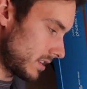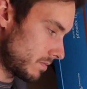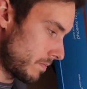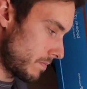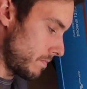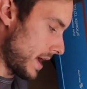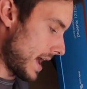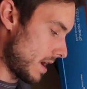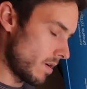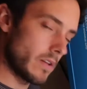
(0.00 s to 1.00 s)
this
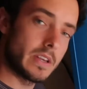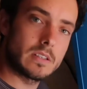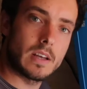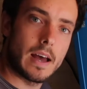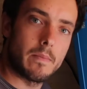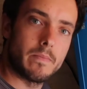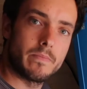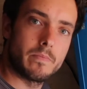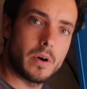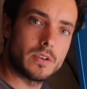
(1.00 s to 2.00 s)
power, this
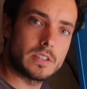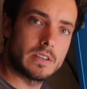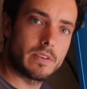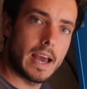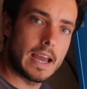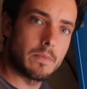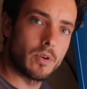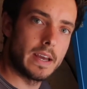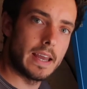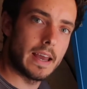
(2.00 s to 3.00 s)
positive
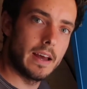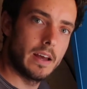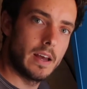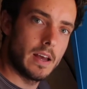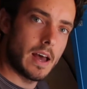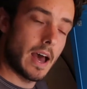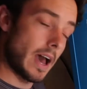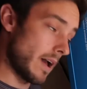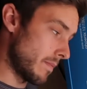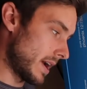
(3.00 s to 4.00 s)
cable here,
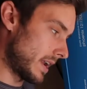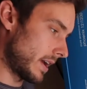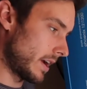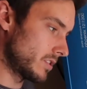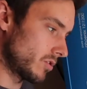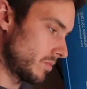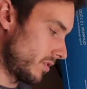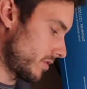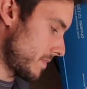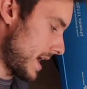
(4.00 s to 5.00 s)
and I go to
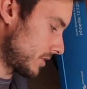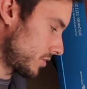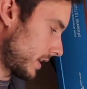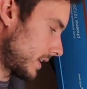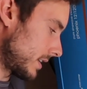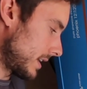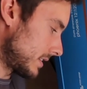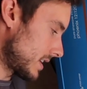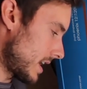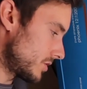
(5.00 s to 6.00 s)
remove the battery and
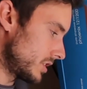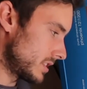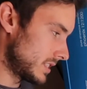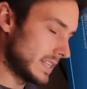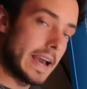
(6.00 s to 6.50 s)
it touches this